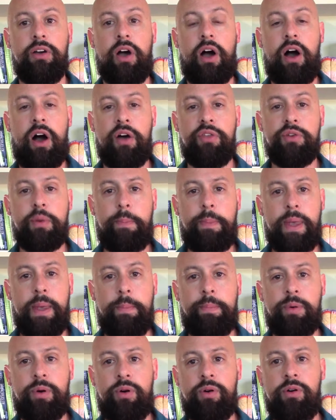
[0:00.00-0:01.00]
other
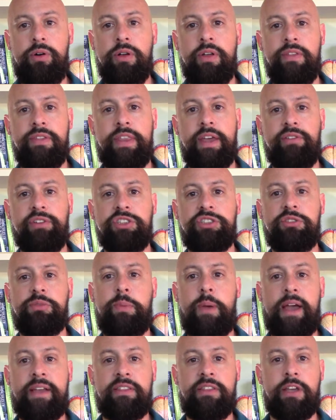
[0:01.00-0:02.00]
people, that
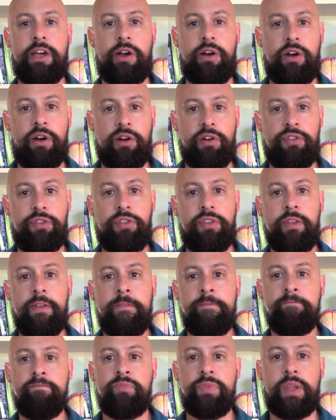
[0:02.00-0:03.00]
respect the earth?
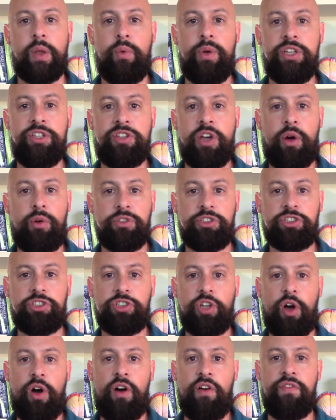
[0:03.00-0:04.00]
We don't
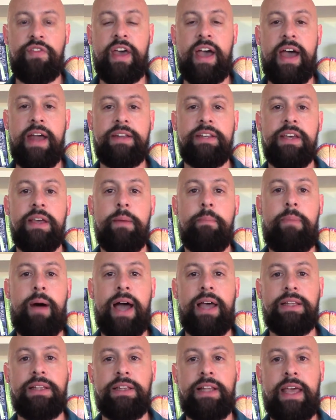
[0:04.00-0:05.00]
solve that
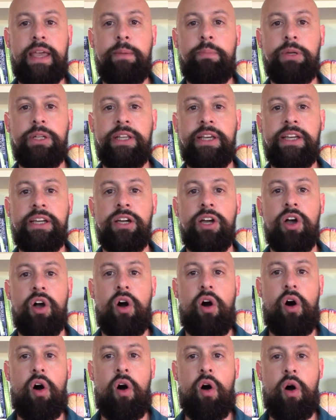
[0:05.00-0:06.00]
by labeling
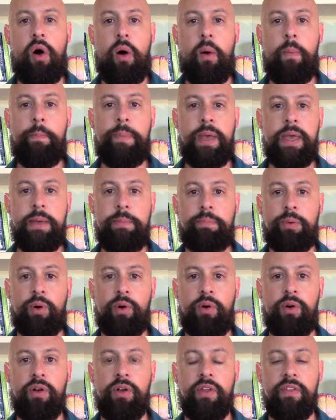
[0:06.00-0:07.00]
all
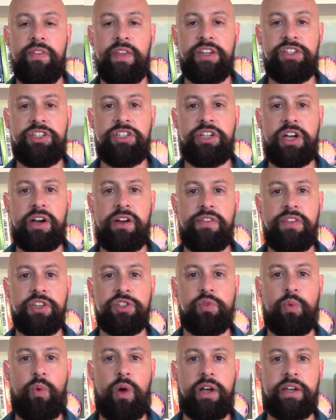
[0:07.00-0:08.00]
people that share
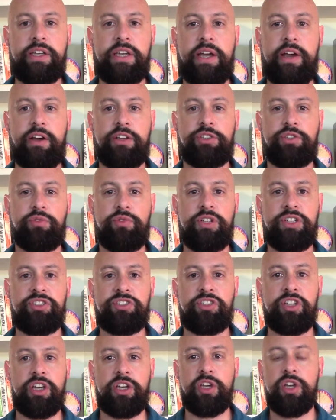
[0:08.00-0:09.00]
this one
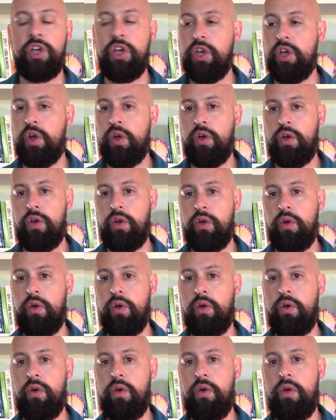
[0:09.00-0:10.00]
characteristic
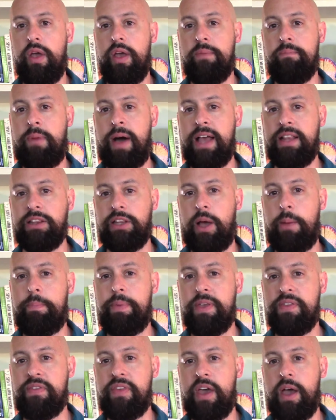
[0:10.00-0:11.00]
and by
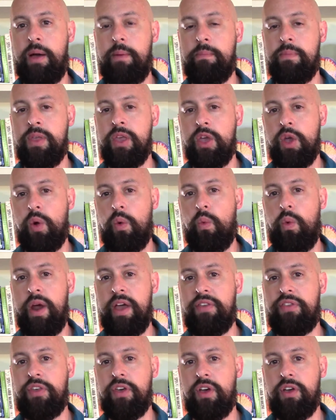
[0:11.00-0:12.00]
lumping them
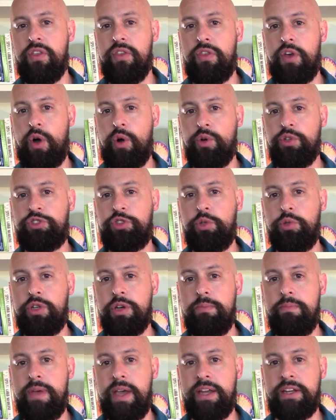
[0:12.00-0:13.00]
with those who
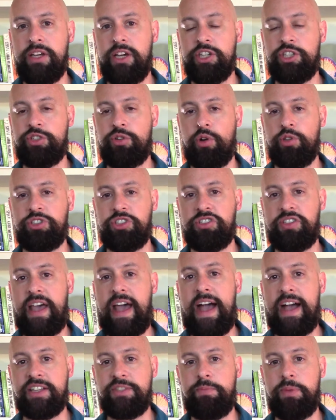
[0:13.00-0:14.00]
commit atrocious
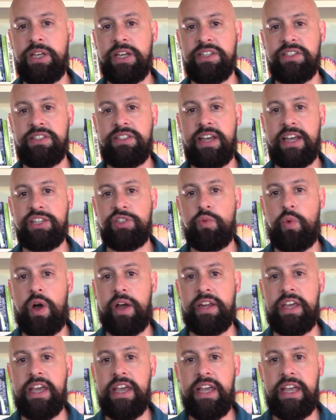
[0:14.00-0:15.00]
acts. Because guess
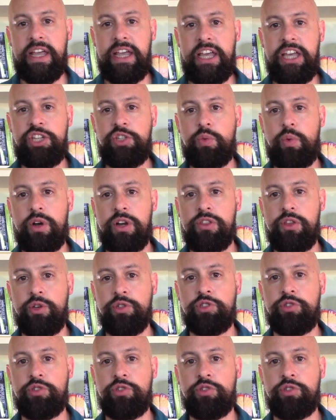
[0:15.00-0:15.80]
what? Each one of those